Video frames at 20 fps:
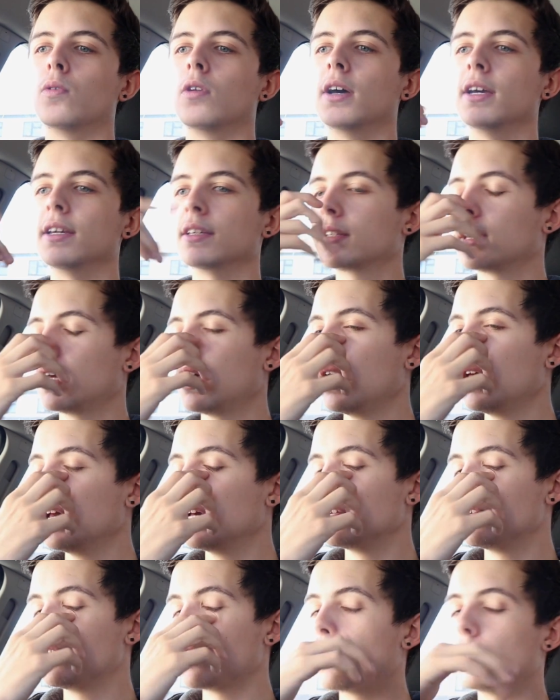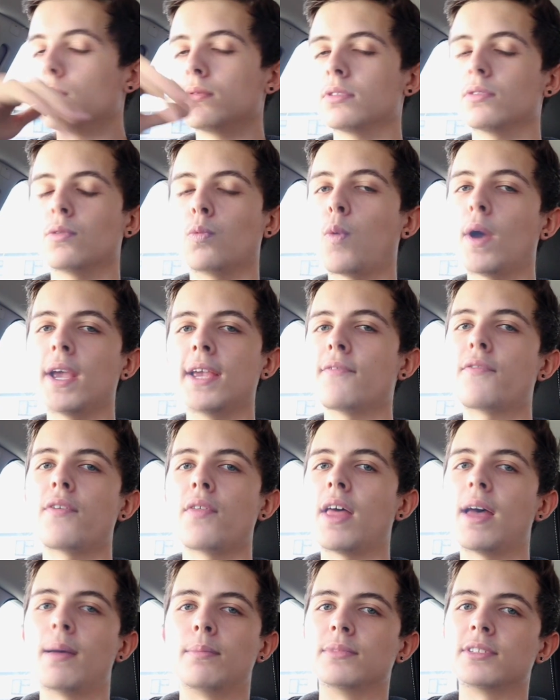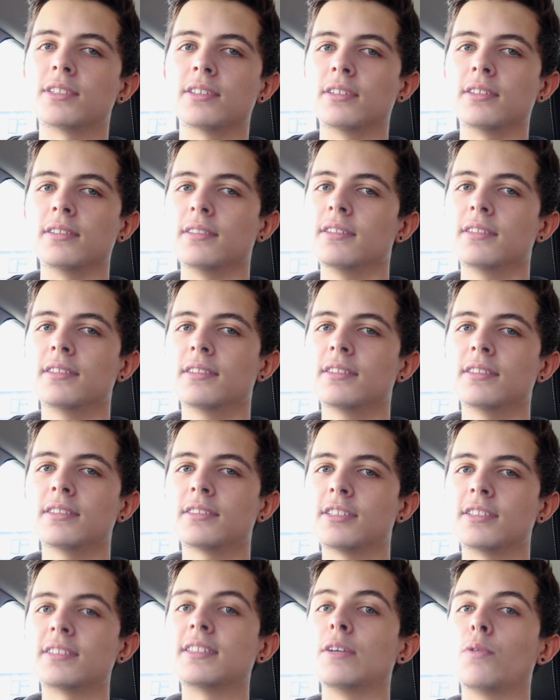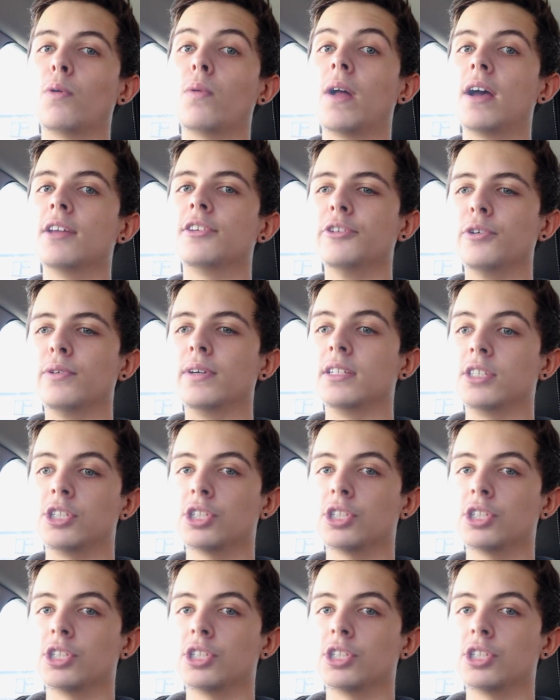Like, don't wait for them to see what they're doing.